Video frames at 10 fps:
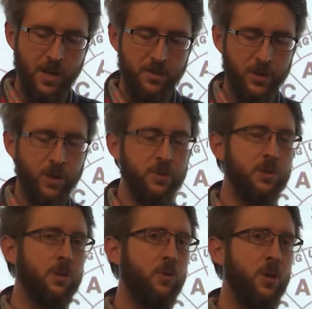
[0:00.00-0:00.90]
those are
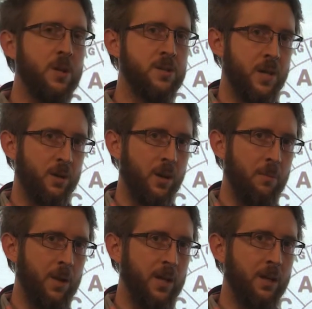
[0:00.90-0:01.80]
the ones that are going to
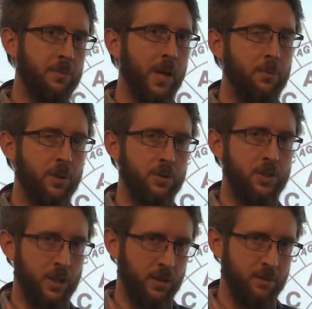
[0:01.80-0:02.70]
make up that protein.